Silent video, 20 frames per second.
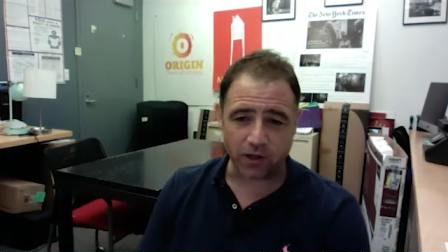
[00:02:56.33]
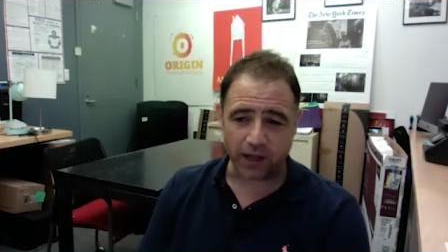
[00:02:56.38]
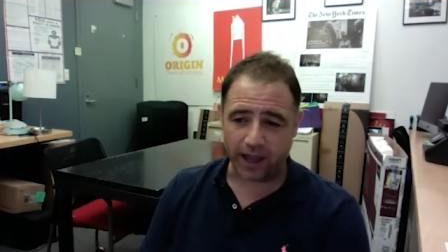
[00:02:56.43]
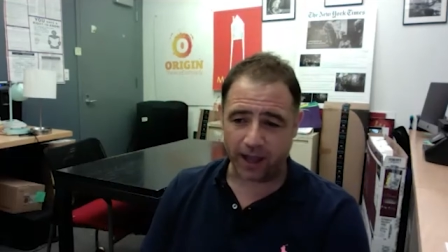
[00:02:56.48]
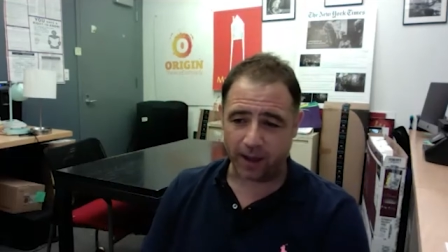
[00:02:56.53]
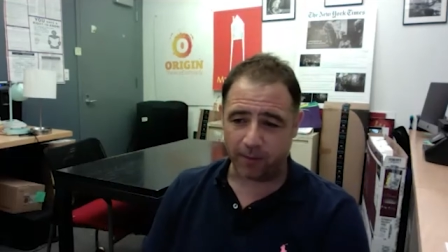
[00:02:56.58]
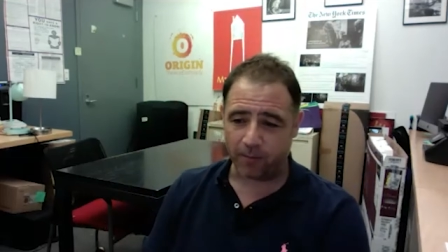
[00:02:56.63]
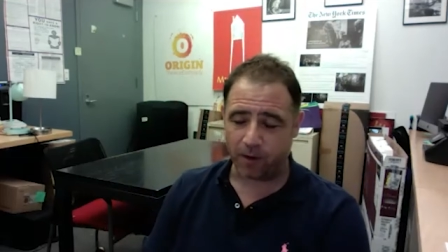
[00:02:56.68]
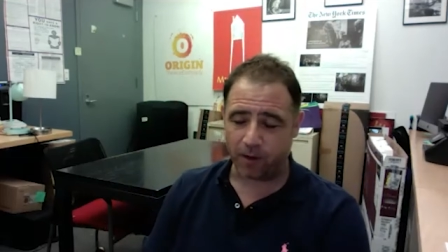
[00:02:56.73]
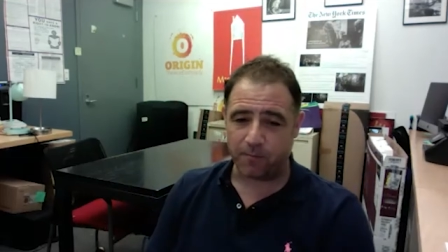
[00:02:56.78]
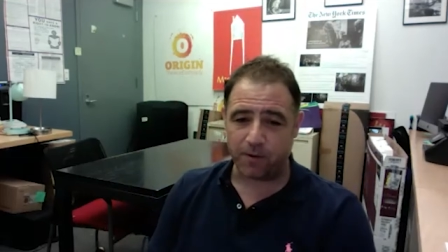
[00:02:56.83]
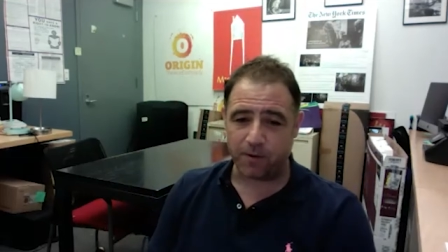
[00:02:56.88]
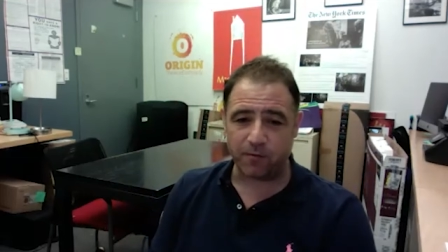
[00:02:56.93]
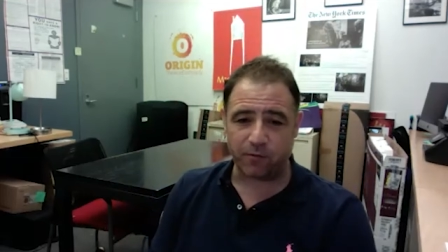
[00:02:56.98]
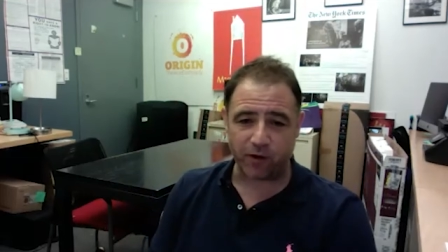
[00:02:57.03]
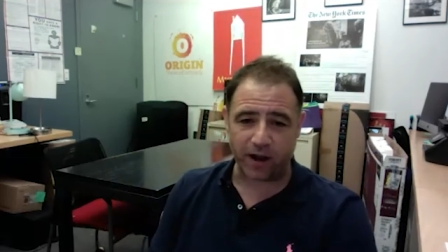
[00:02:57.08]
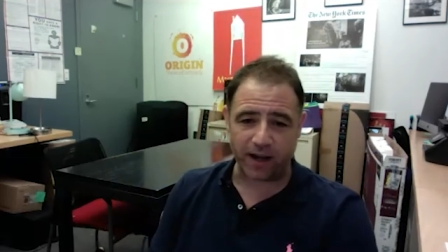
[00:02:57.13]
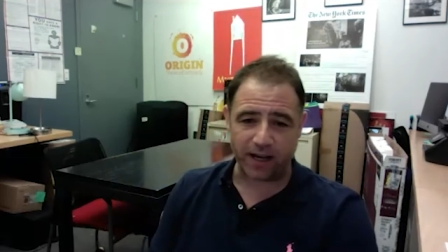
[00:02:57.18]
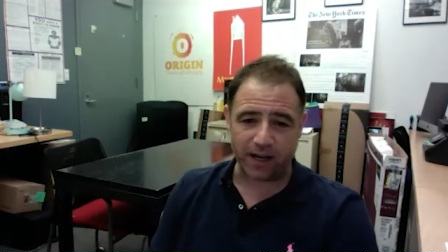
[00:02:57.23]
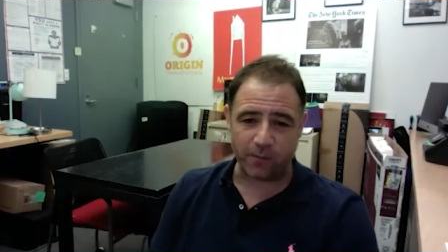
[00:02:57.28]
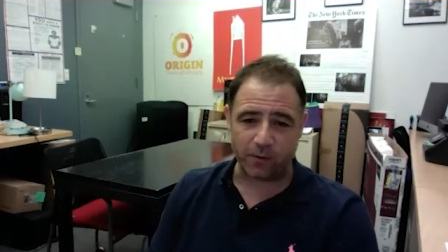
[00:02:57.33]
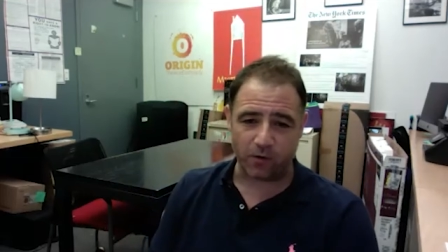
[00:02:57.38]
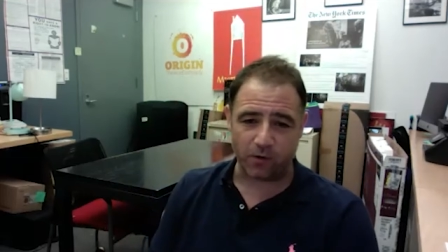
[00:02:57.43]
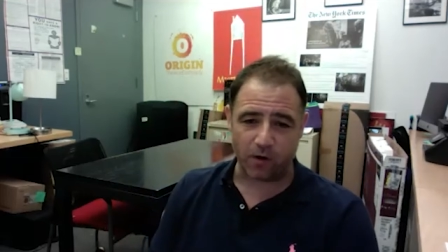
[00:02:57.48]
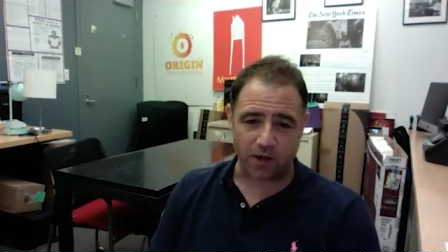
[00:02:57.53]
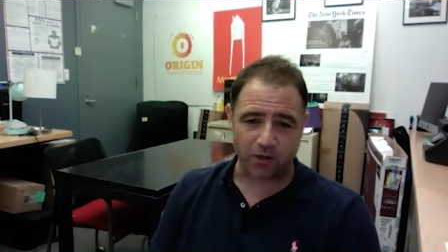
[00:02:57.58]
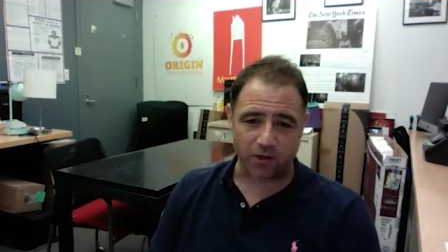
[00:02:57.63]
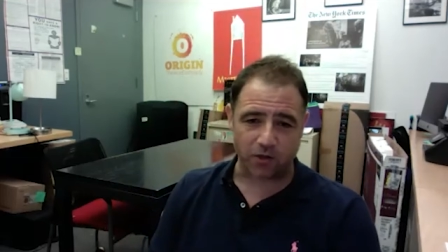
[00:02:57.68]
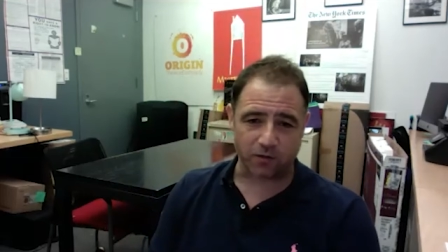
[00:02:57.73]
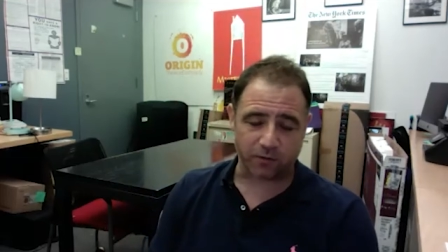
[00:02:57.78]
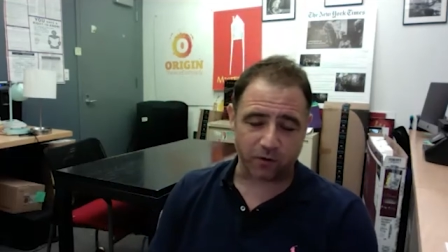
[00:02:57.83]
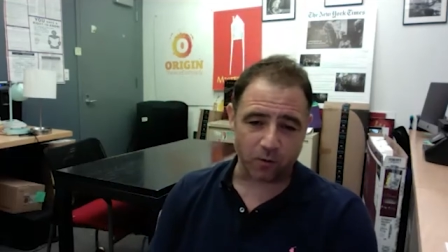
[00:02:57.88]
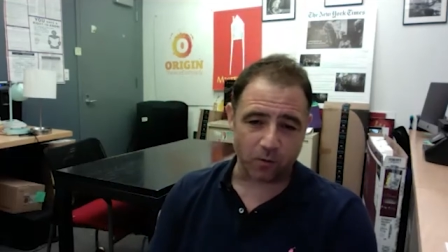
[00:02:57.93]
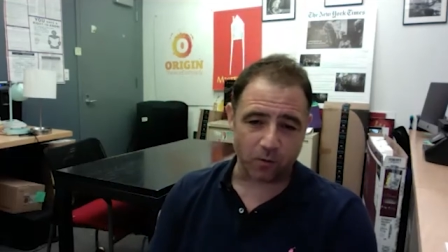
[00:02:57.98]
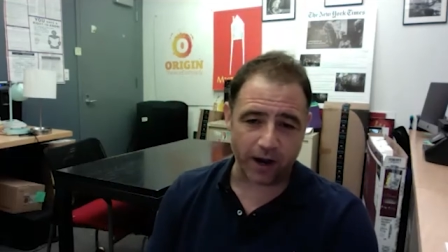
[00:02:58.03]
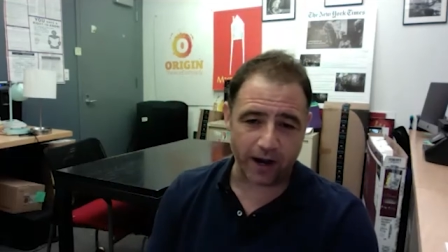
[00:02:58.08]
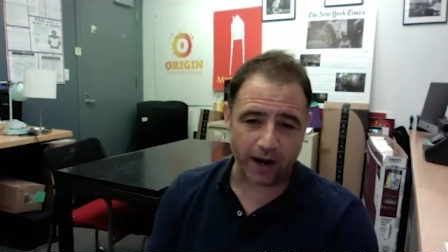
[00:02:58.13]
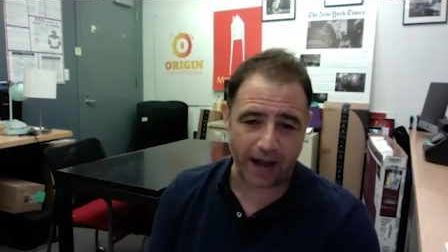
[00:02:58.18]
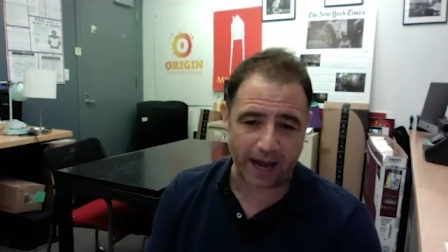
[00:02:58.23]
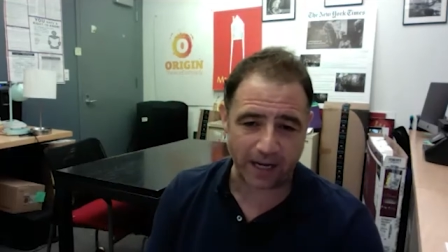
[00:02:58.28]
I've been friendly with Roger for a
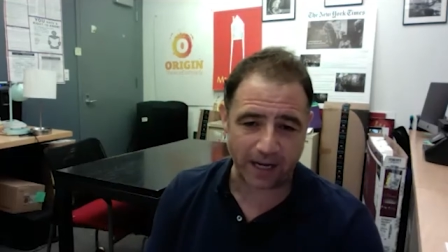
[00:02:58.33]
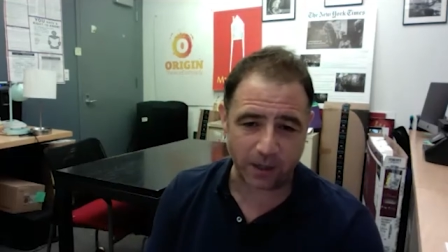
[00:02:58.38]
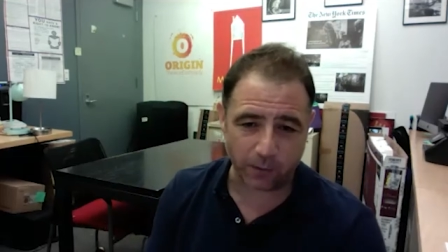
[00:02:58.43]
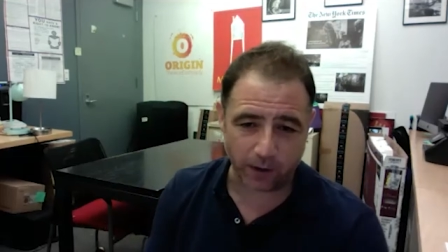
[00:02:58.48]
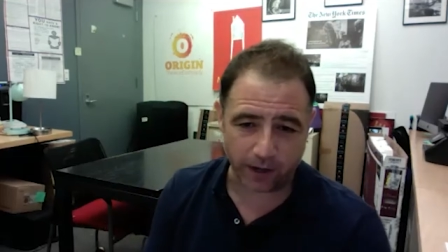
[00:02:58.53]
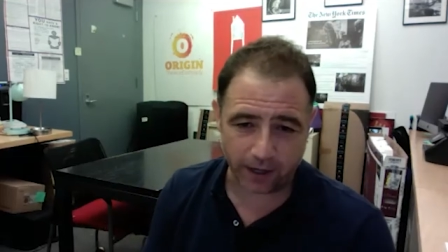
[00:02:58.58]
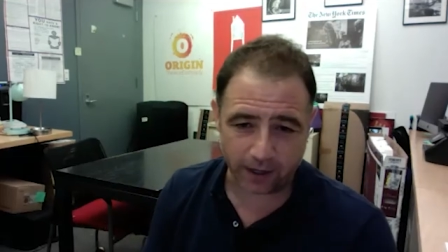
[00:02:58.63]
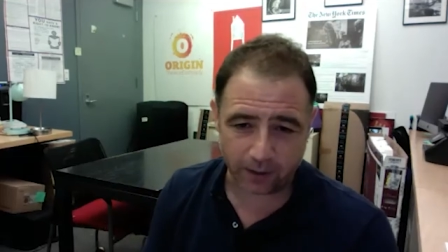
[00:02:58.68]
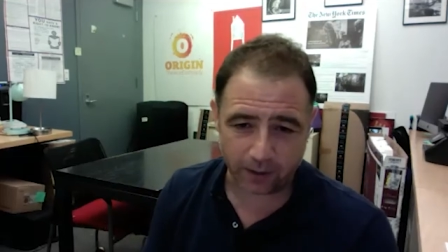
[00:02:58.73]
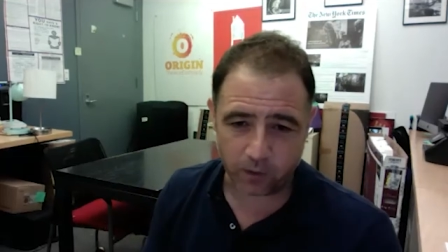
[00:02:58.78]
while anyway.